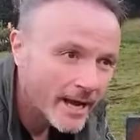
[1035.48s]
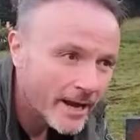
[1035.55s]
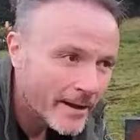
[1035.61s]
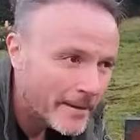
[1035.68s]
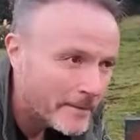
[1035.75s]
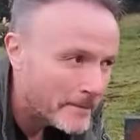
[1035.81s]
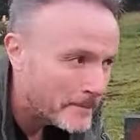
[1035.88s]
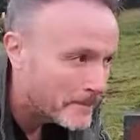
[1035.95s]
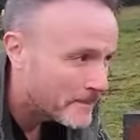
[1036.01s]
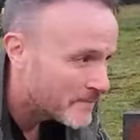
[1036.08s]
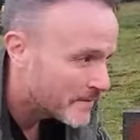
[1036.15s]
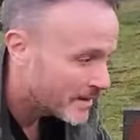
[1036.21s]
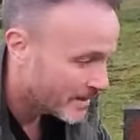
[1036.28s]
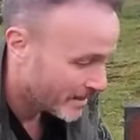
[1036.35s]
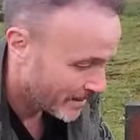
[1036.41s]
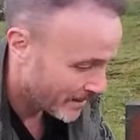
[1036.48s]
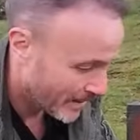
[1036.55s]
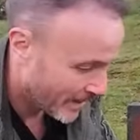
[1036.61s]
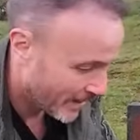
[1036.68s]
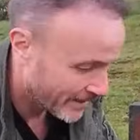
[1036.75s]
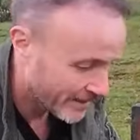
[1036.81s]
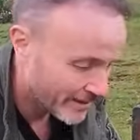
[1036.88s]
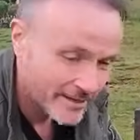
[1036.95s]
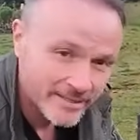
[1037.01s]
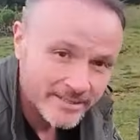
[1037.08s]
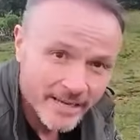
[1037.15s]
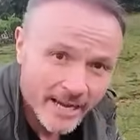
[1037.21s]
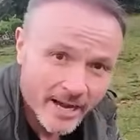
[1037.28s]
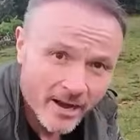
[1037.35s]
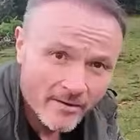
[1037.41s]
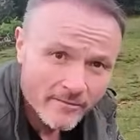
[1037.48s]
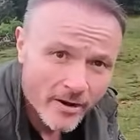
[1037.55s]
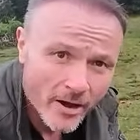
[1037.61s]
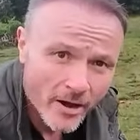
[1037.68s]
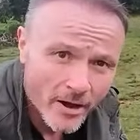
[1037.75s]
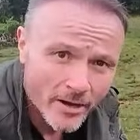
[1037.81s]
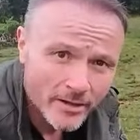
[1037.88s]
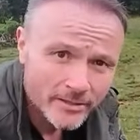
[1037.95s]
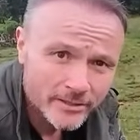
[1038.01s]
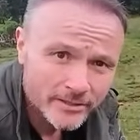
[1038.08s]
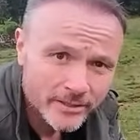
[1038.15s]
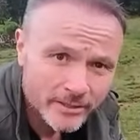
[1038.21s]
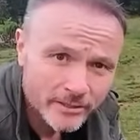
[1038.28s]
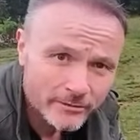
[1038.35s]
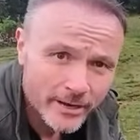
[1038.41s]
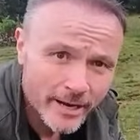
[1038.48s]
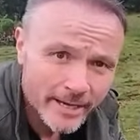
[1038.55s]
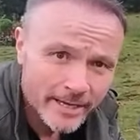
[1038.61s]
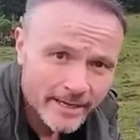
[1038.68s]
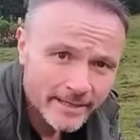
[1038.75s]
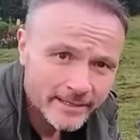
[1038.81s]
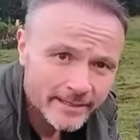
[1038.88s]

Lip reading: And like I say, I've heard that Greg